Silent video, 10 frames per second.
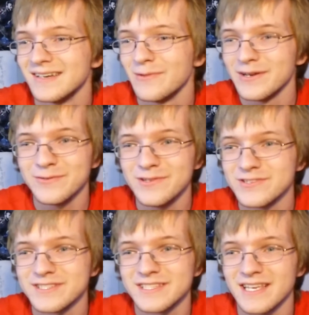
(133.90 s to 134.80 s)
why don't you
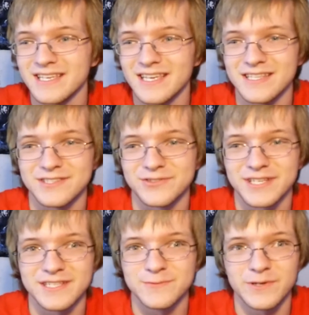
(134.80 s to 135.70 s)
just say kids? Your
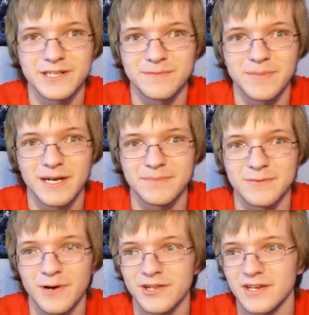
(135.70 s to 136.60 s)
kids wanted a puppy.
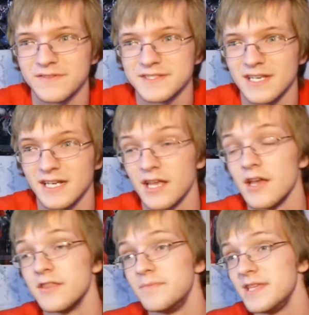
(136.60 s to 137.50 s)
Why do you have to say, like,
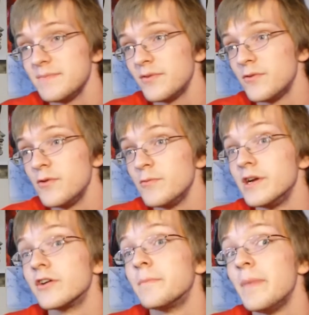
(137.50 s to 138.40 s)
the people who
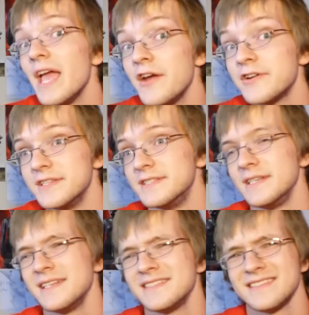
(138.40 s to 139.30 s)
we are
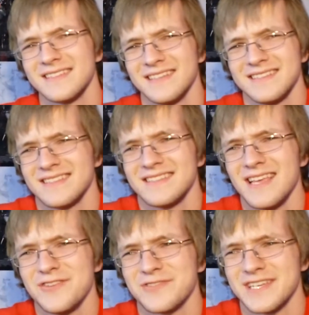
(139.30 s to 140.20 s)
parenting? It's just like, just
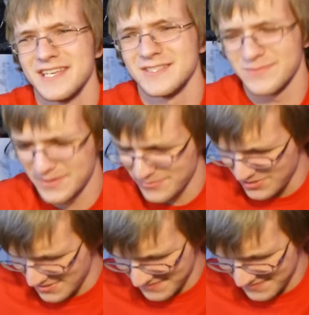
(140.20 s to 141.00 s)
say your kids. We know you